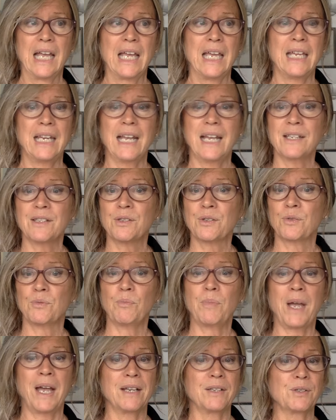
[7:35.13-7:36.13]
It has to
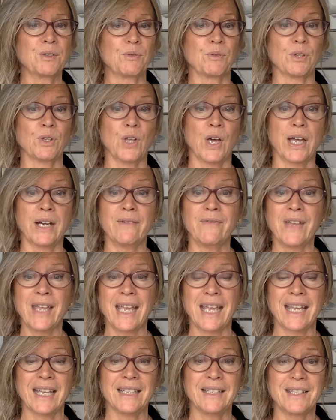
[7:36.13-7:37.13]
pass through a lot of
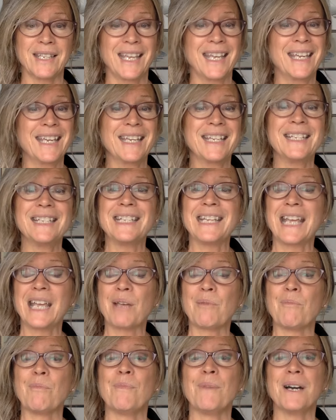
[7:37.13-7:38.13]
hands. It can
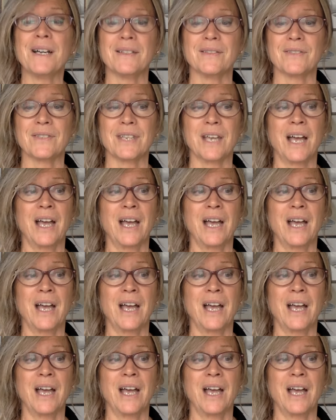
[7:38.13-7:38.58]
take months.